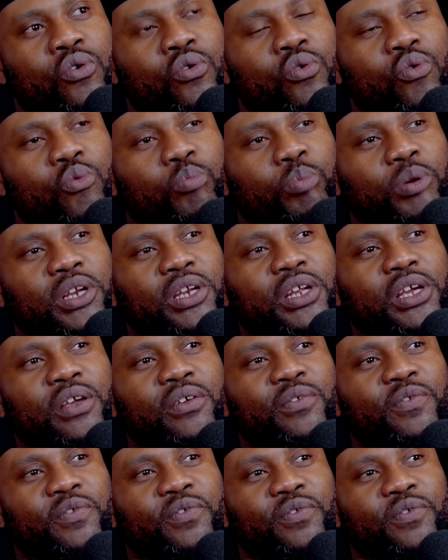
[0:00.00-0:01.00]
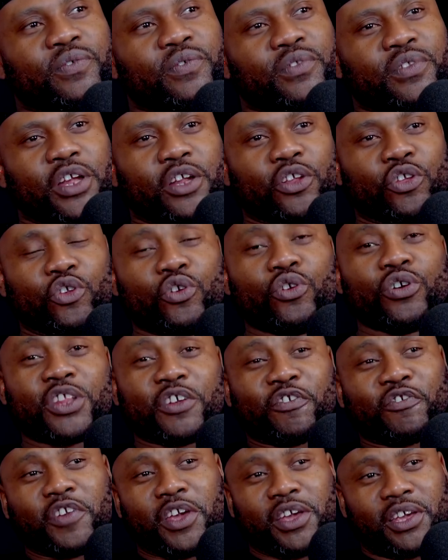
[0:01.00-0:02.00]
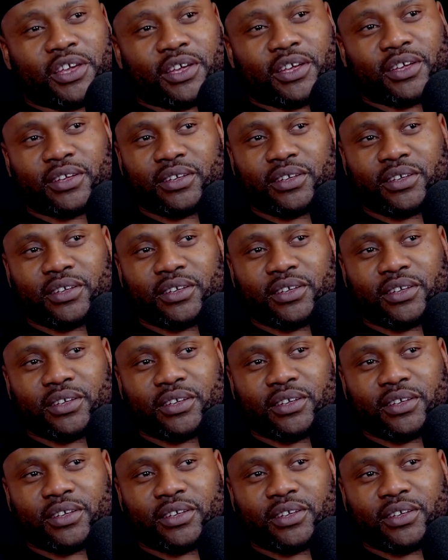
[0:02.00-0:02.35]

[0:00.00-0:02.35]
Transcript: believe that you're the fake.